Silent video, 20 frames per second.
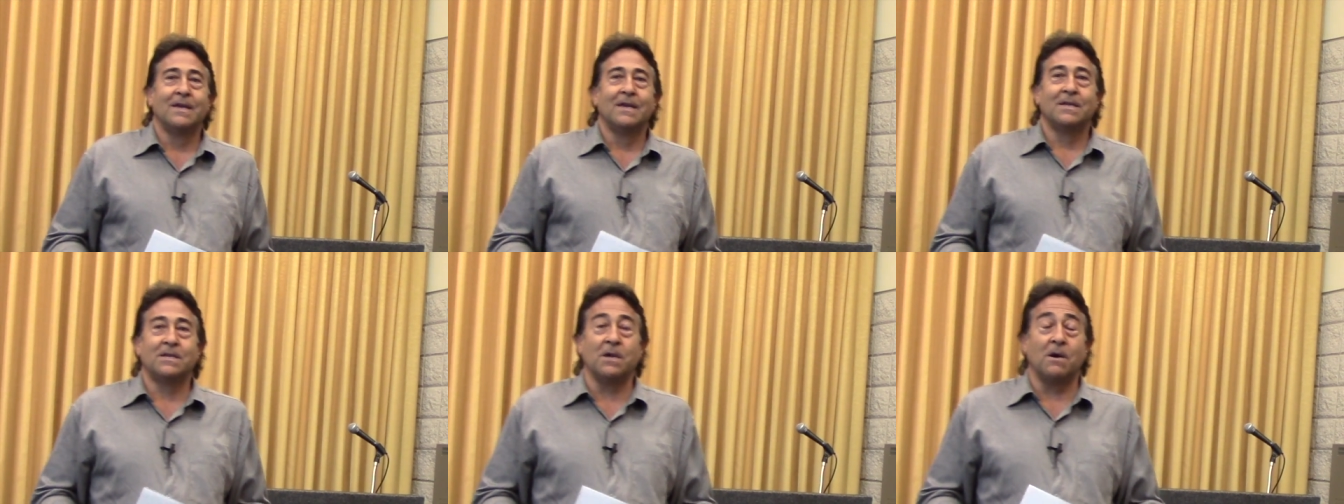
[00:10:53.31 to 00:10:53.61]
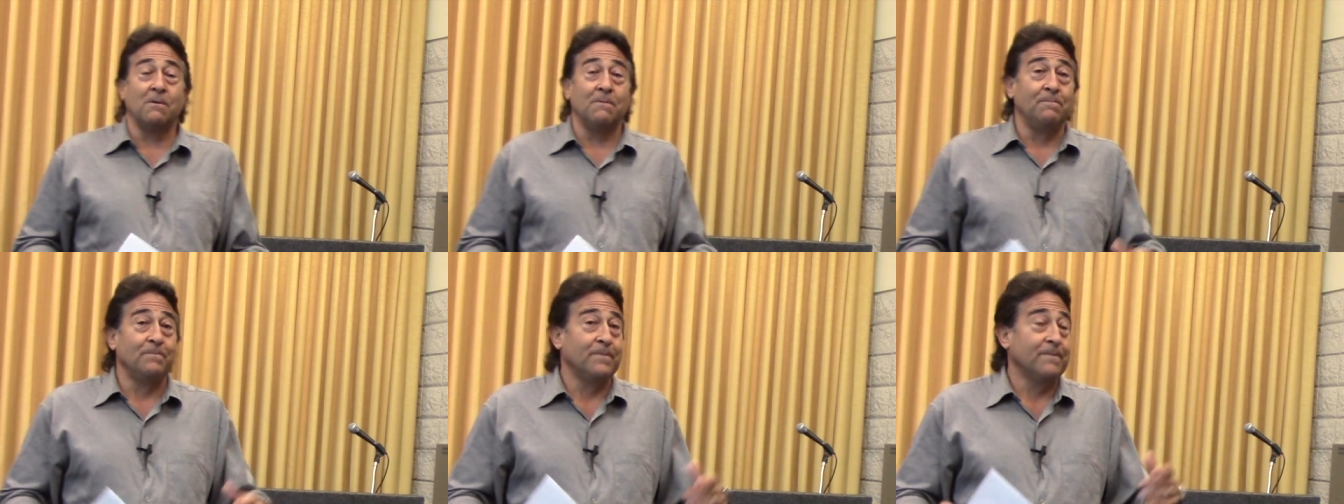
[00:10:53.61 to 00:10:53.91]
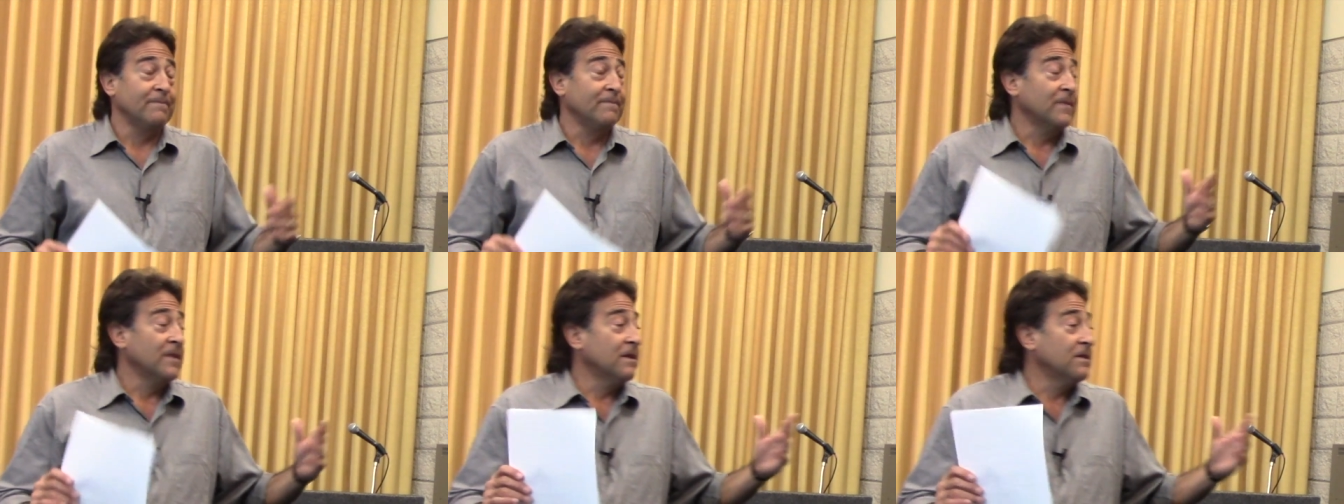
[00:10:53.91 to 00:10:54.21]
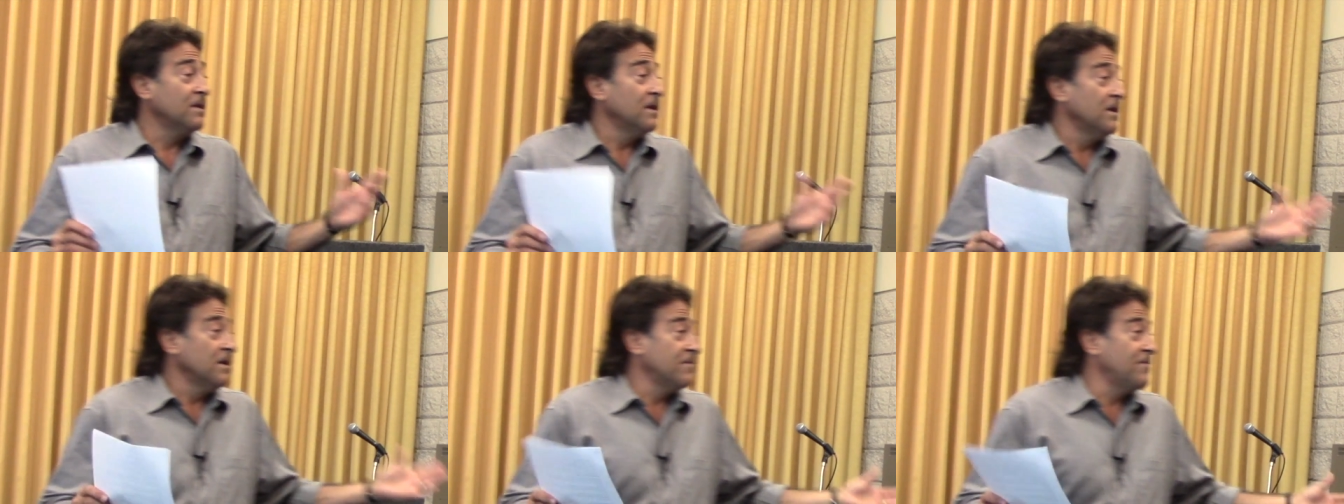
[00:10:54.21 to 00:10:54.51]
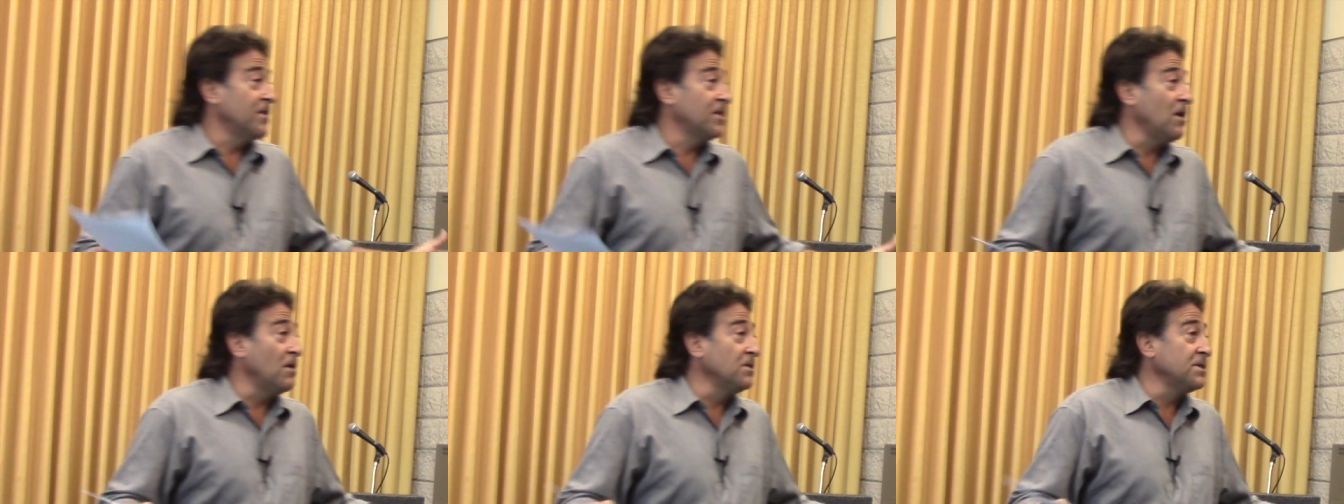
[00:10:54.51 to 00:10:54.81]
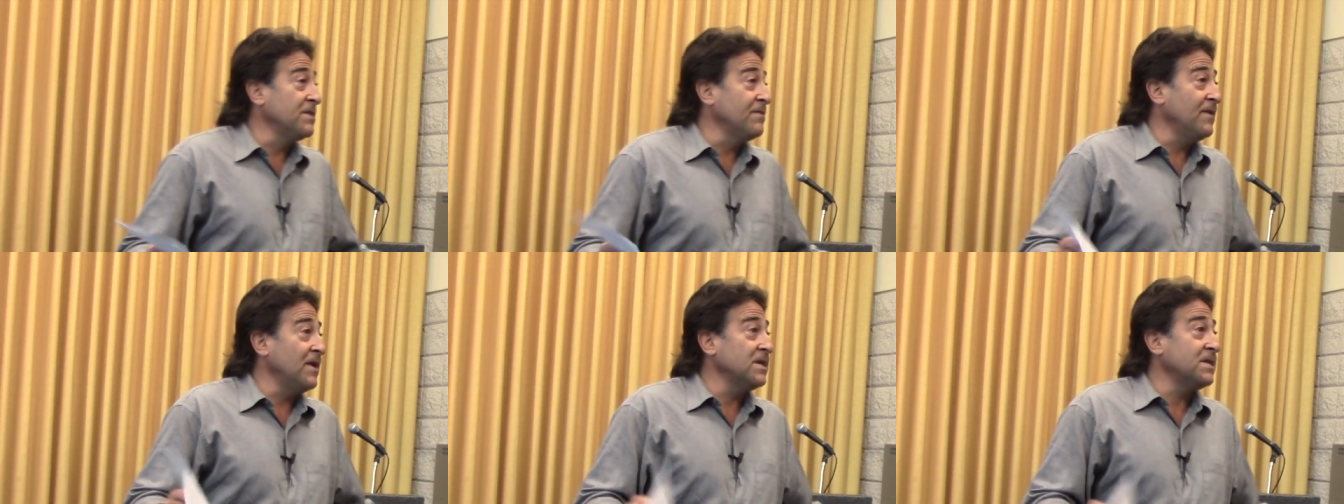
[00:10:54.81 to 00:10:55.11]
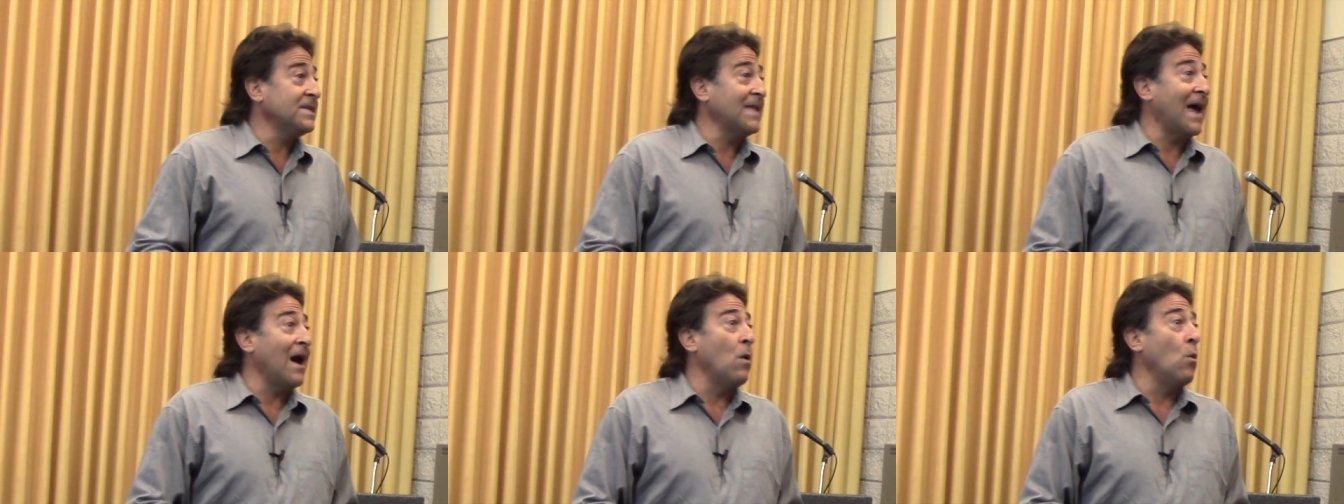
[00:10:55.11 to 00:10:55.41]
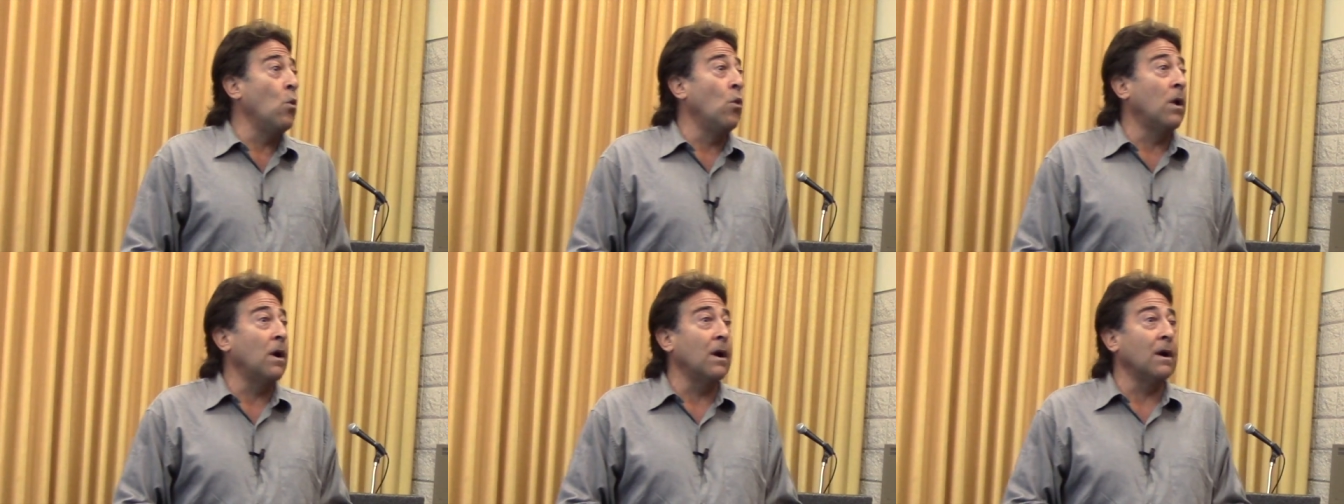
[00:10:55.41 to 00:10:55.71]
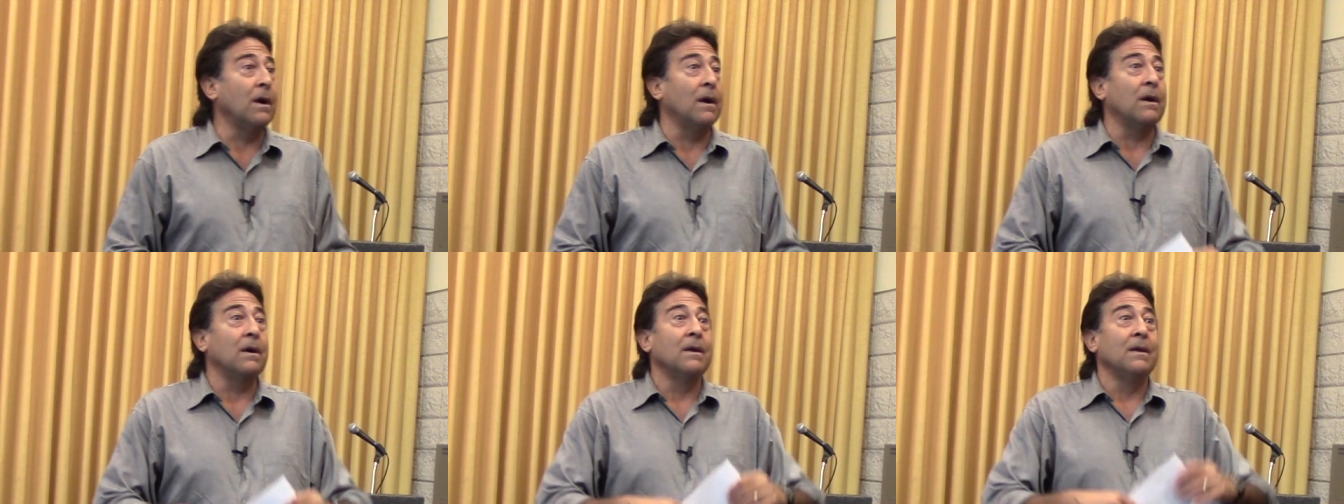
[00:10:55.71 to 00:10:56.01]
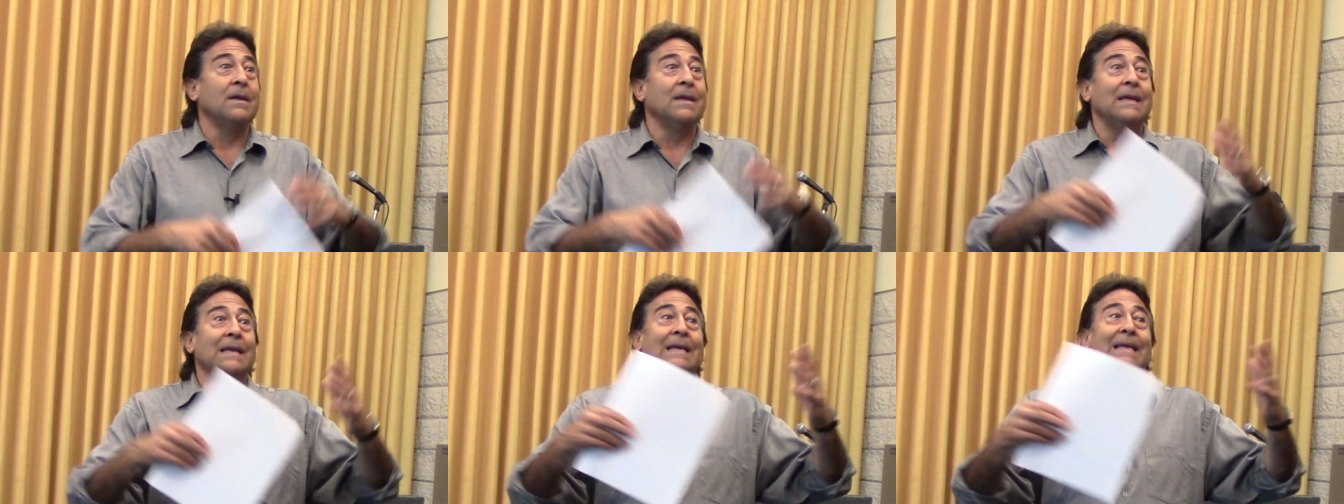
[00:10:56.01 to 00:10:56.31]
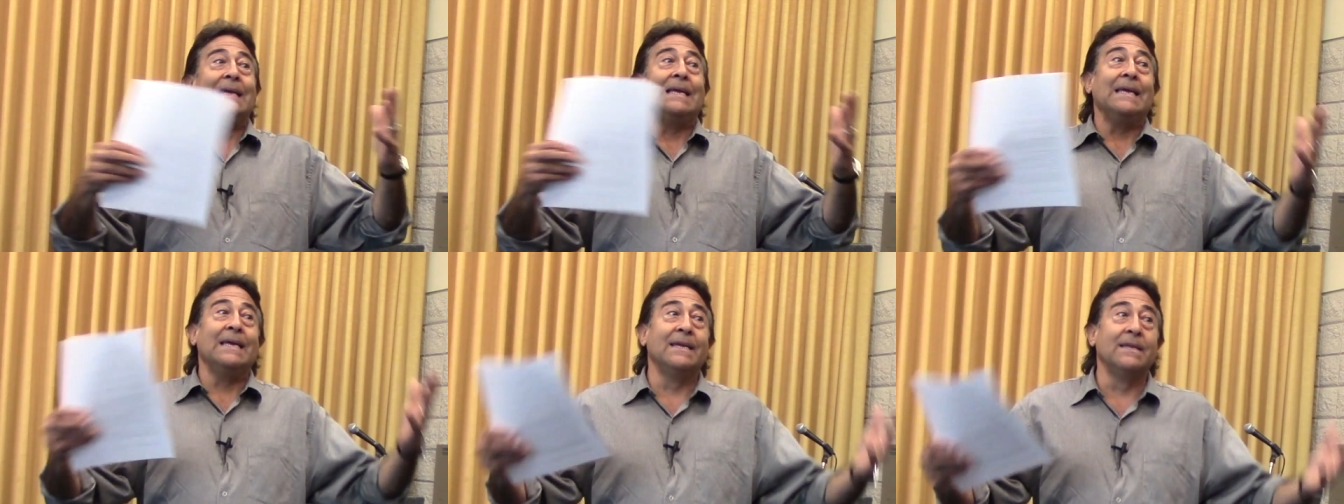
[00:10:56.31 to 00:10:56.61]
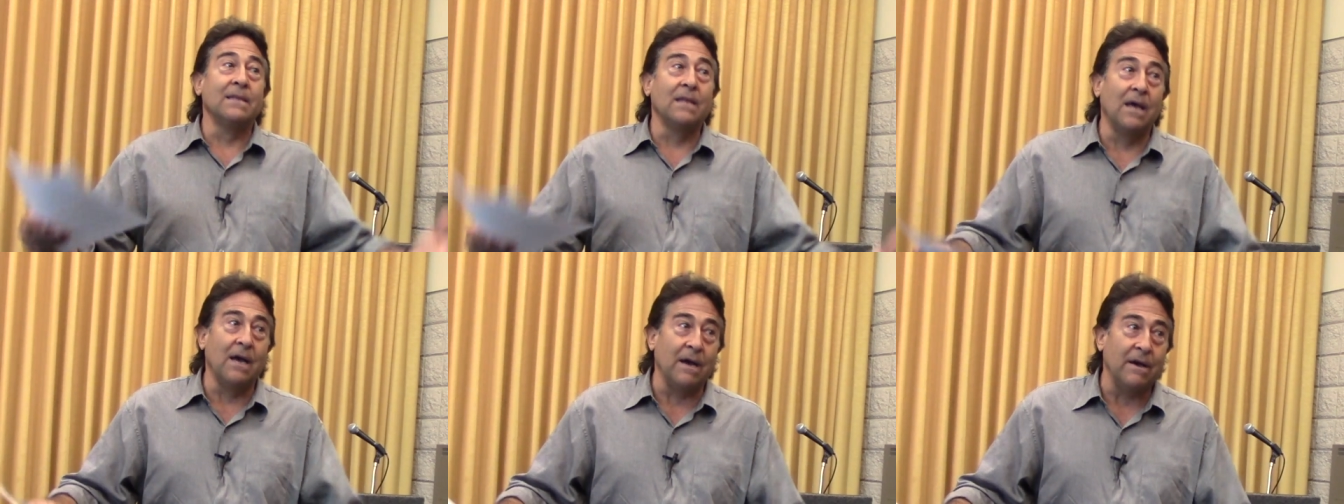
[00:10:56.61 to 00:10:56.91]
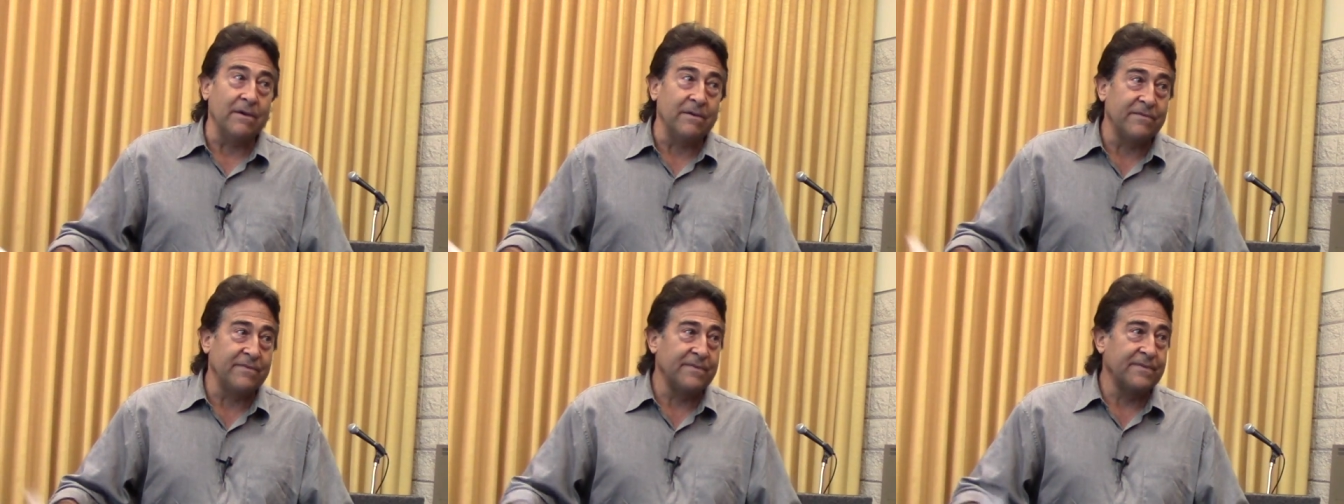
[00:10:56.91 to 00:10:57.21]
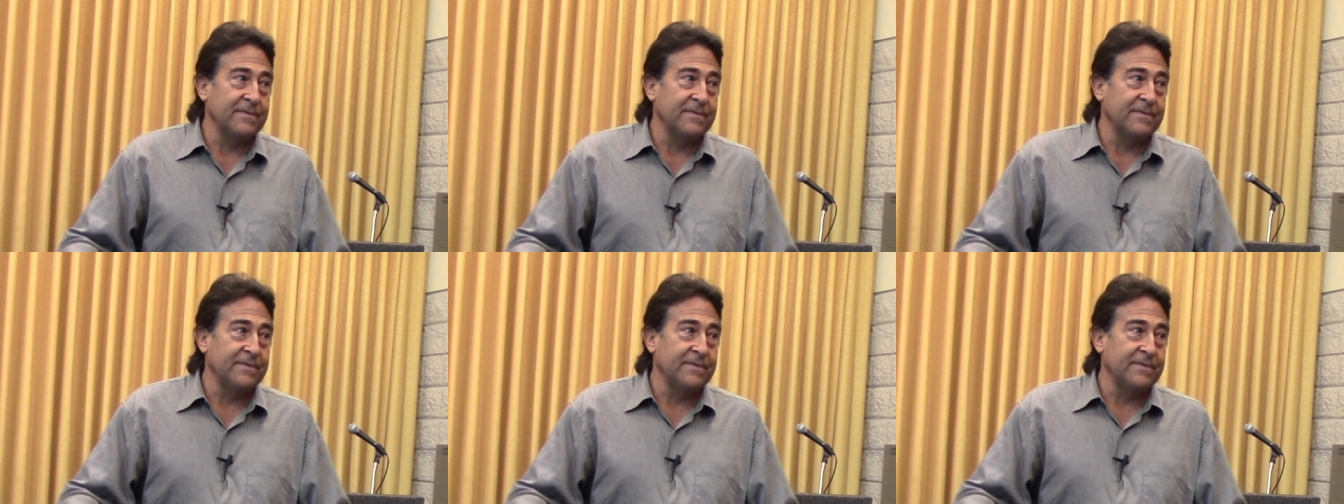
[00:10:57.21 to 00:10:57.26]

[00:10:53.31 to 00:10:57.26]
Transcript: So, for those of us that were in love,